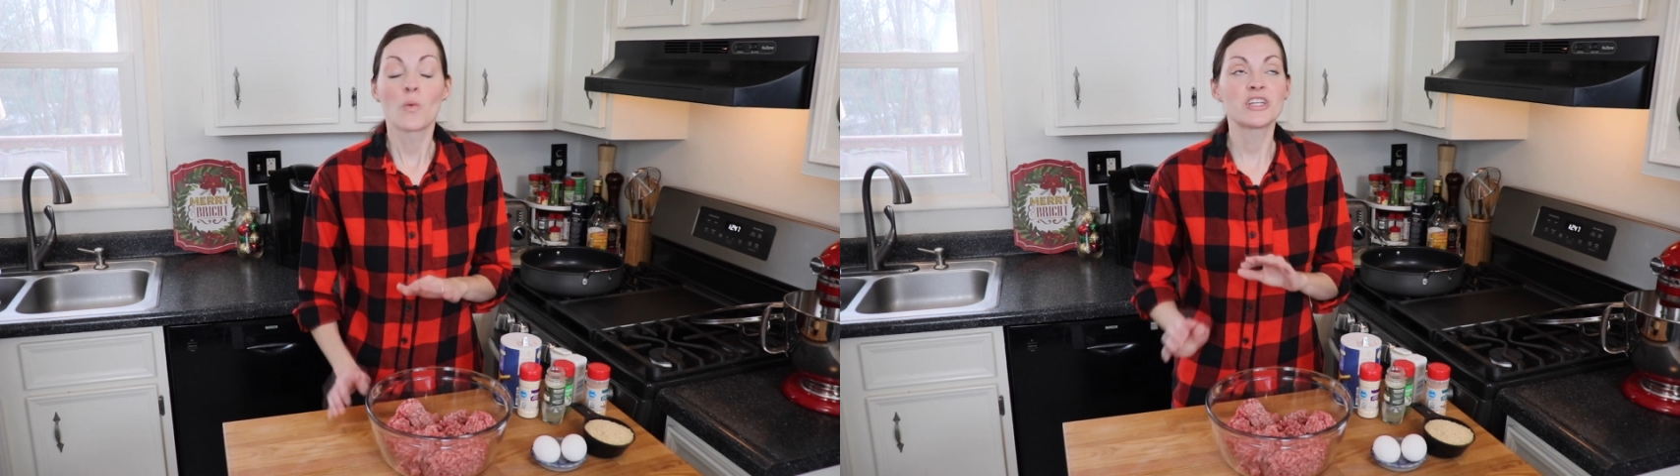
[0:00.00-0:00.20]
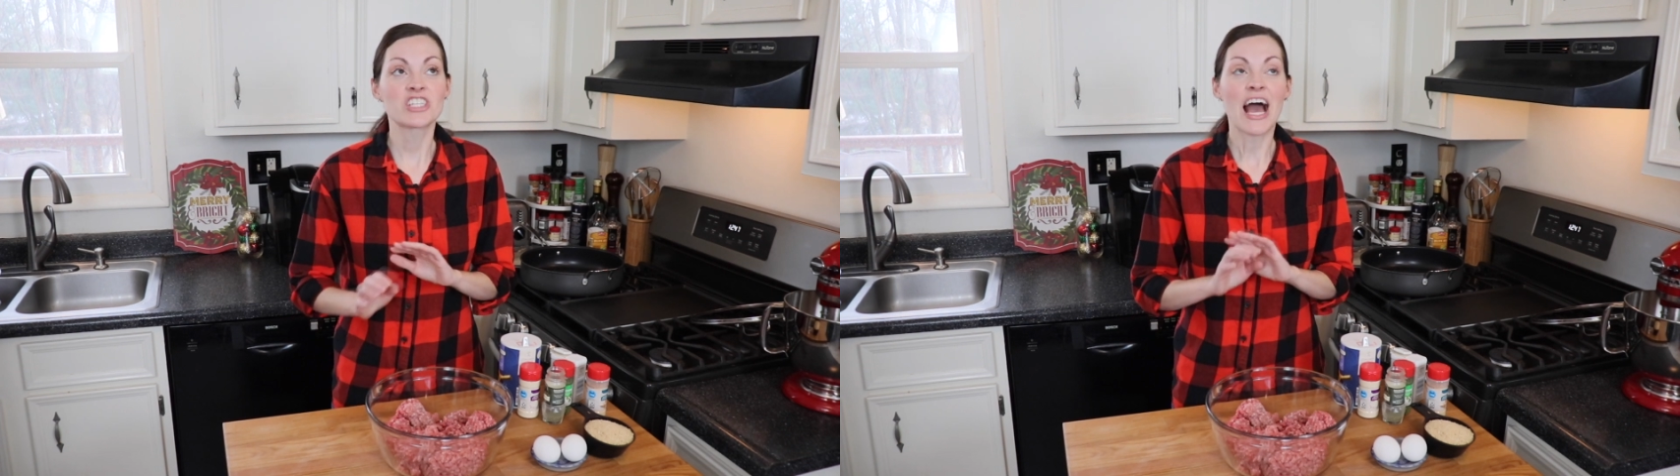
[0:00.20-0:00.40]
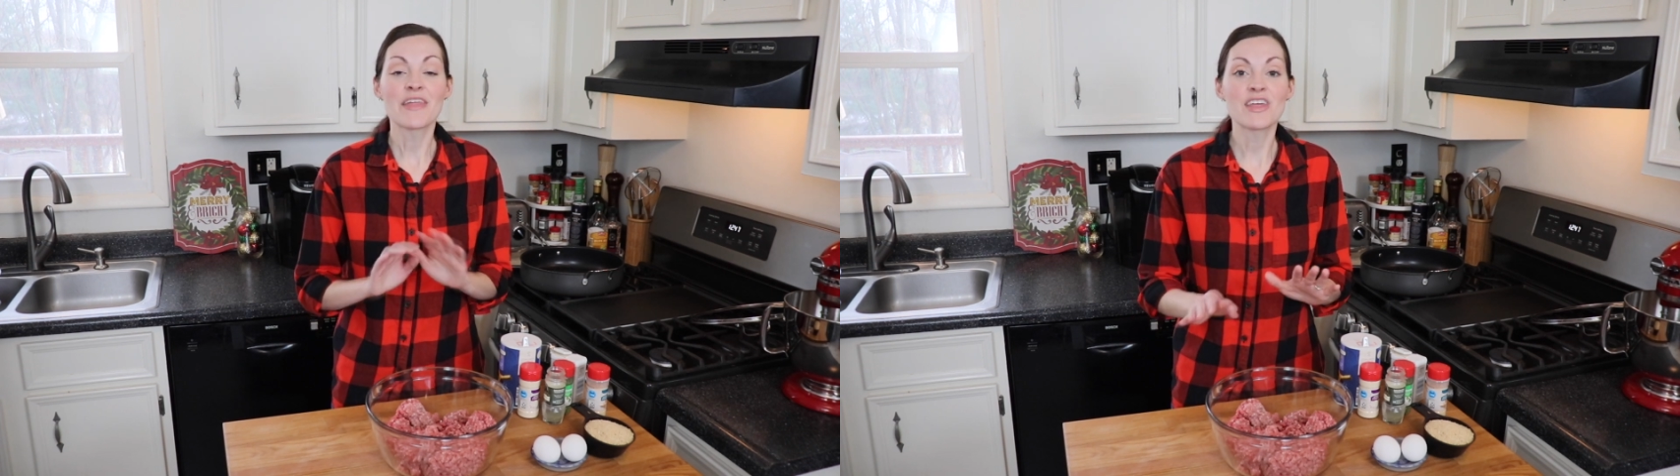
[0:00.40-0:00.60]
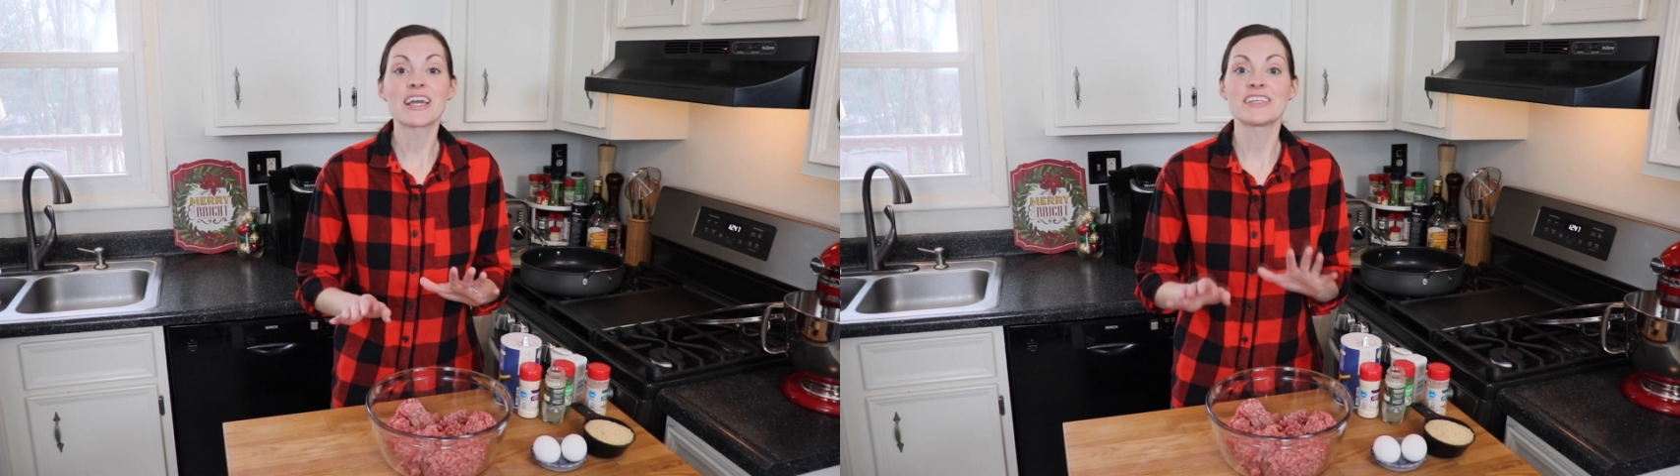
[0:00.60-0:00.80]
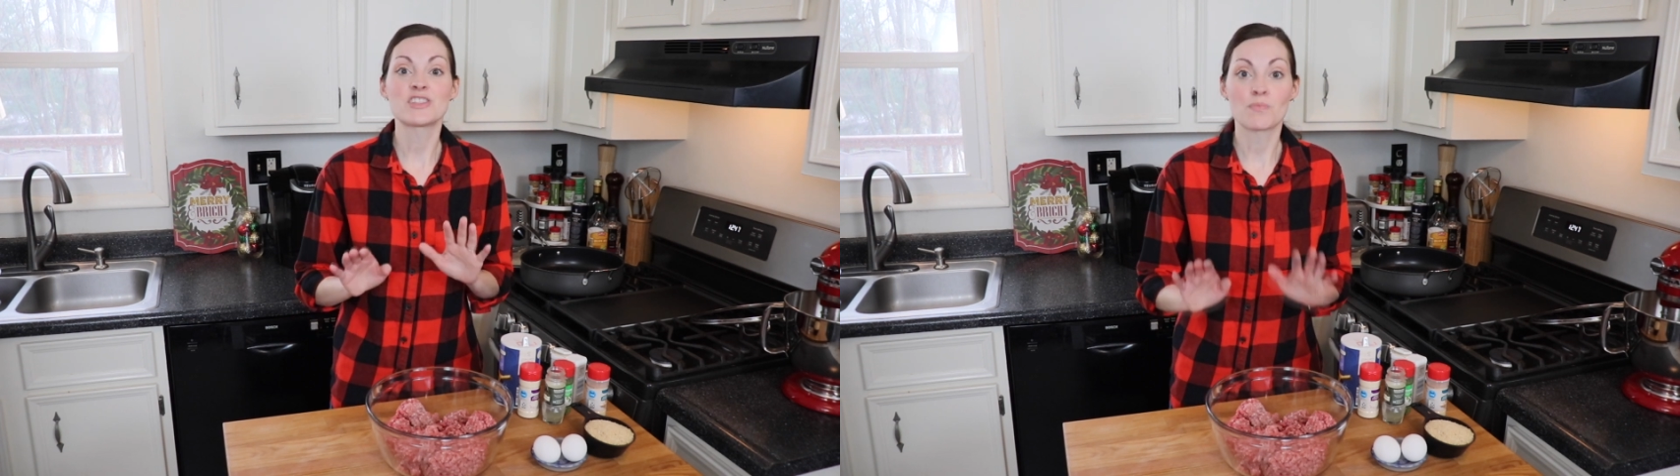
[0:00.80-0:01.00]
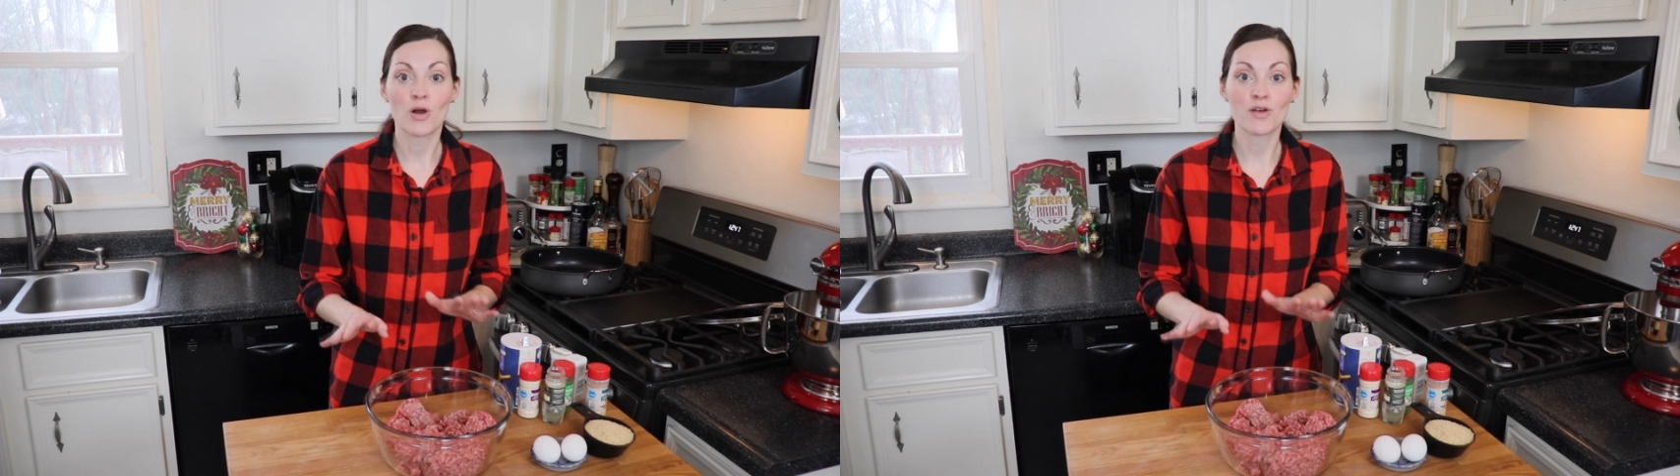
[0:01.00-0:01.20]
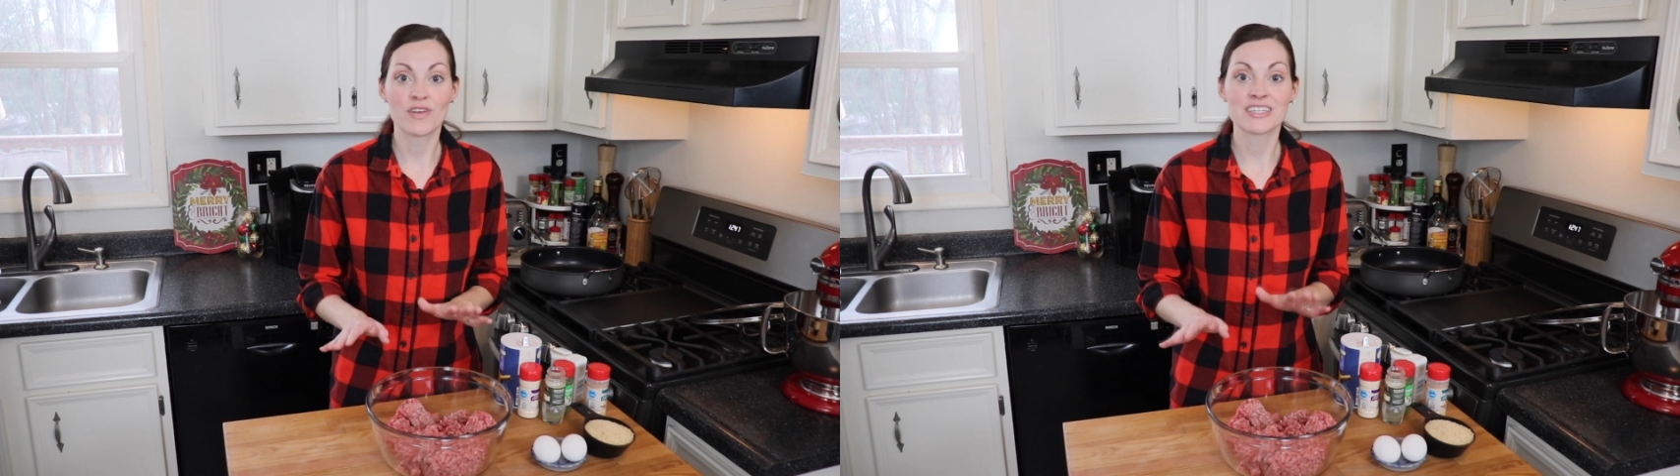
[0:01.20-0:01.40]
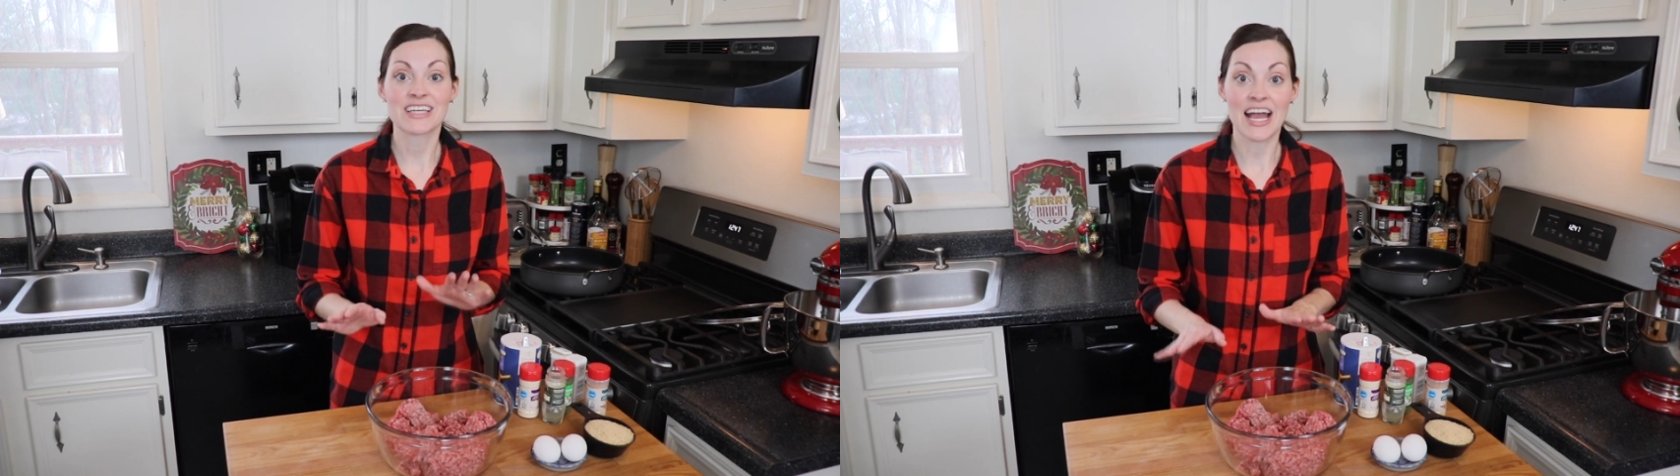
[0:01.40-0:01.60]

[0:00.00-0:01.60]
which I think is the perfect